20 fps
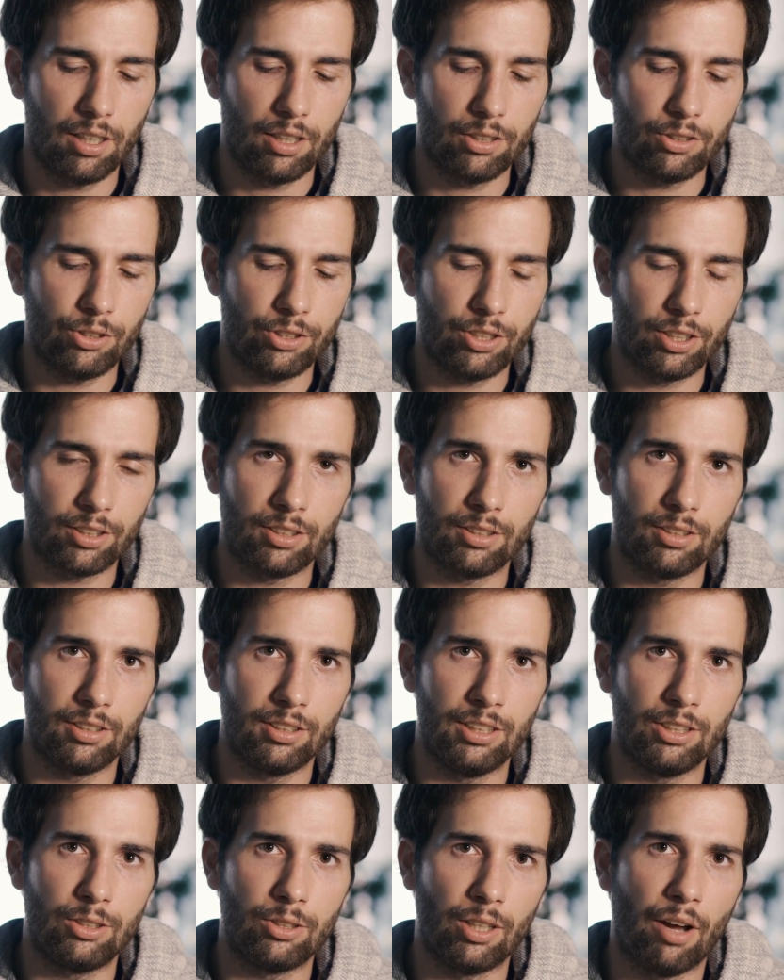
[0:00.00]
You just
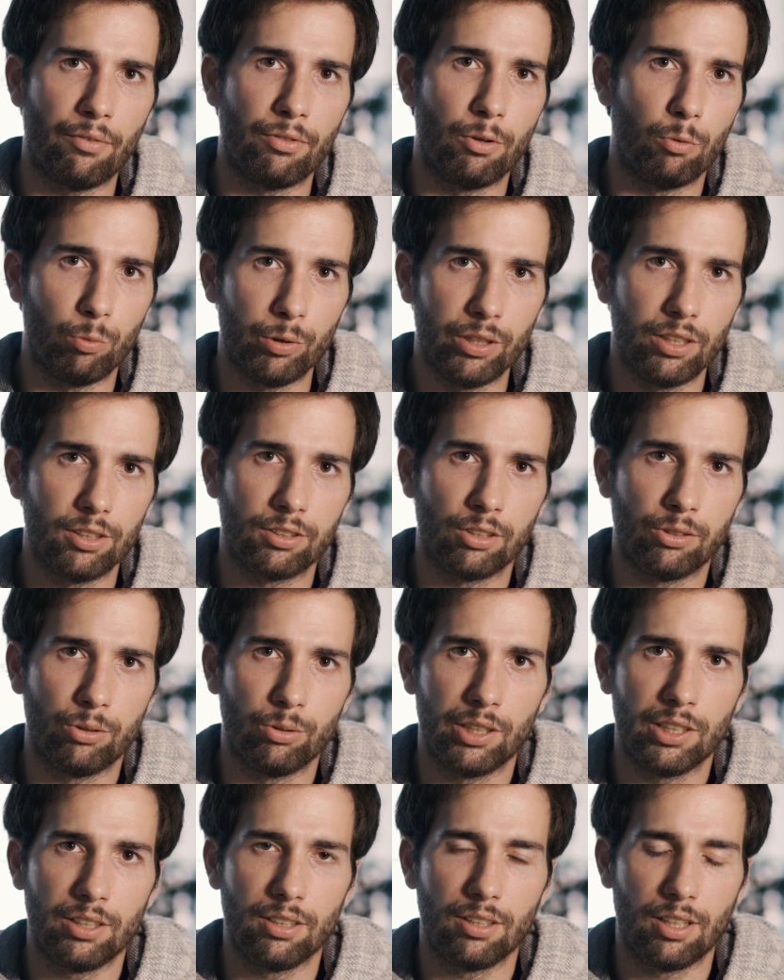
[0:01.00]
need to have the will to do
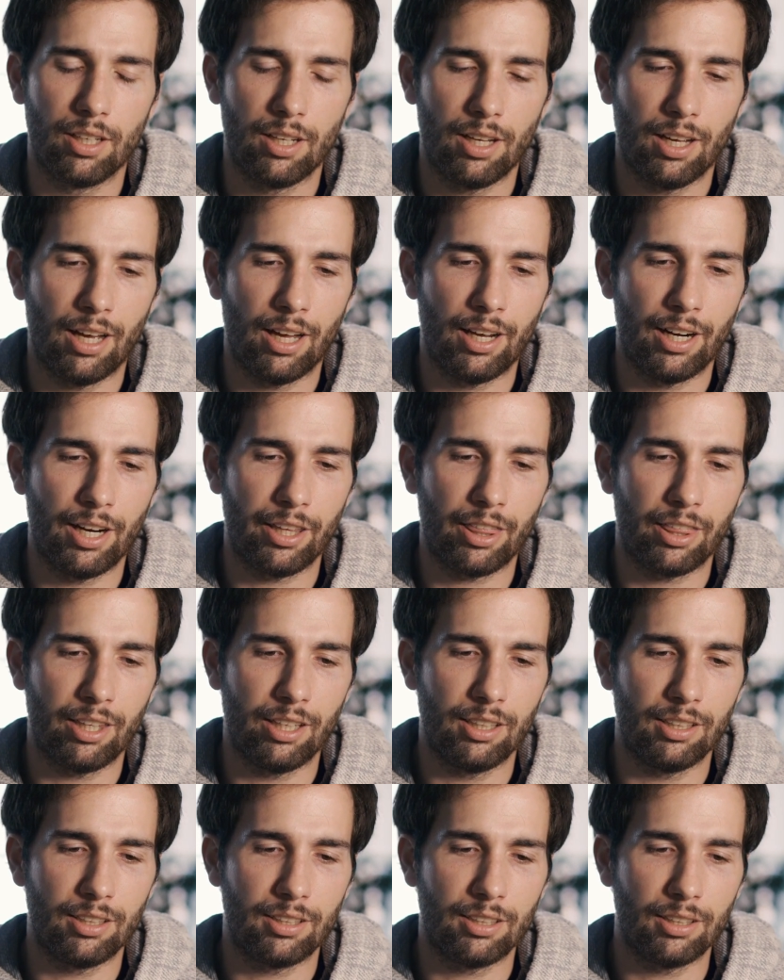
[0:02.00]
it. And I
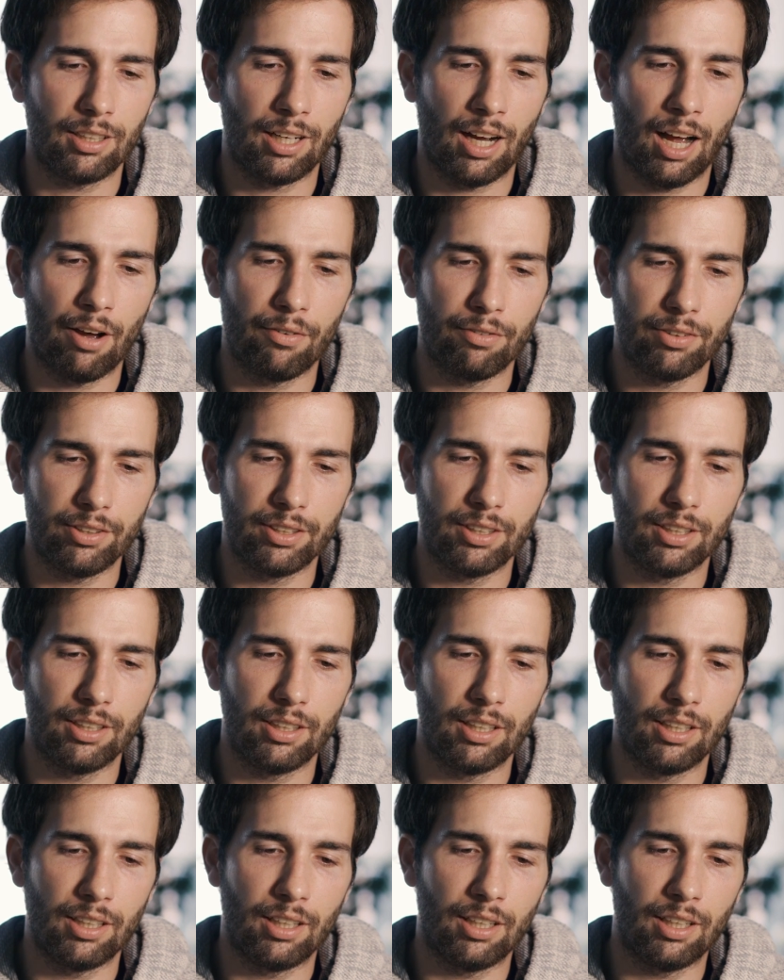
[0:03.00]
think having